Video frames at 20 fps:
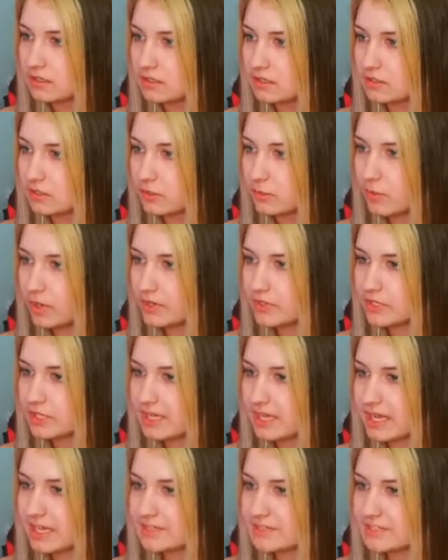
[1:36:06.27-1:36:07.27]
No wonder it
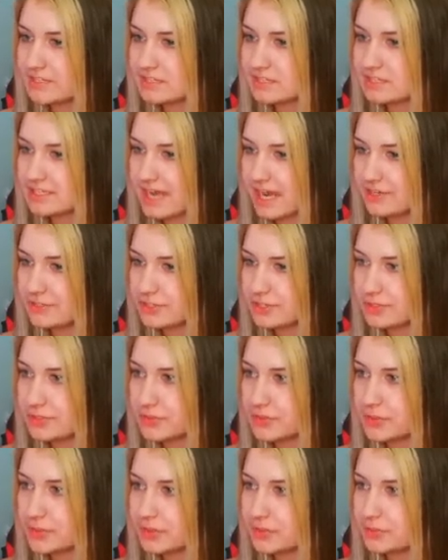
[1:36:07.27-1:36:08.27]
has the
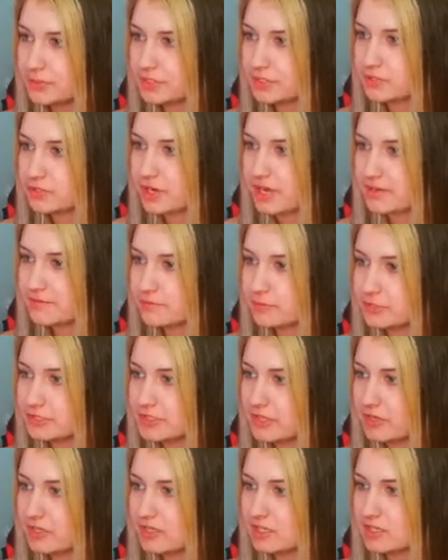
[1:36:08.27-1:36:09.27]
statue with the Triforce
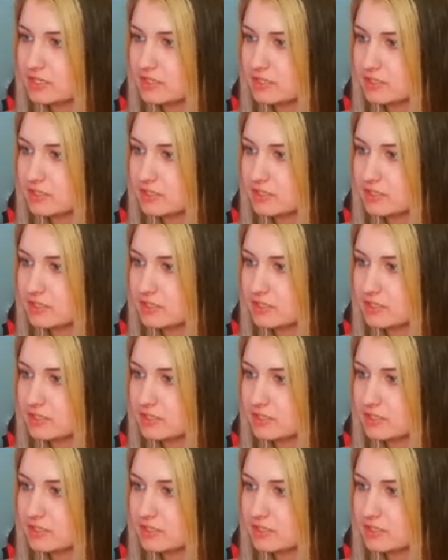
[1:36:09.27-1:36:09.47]
on it.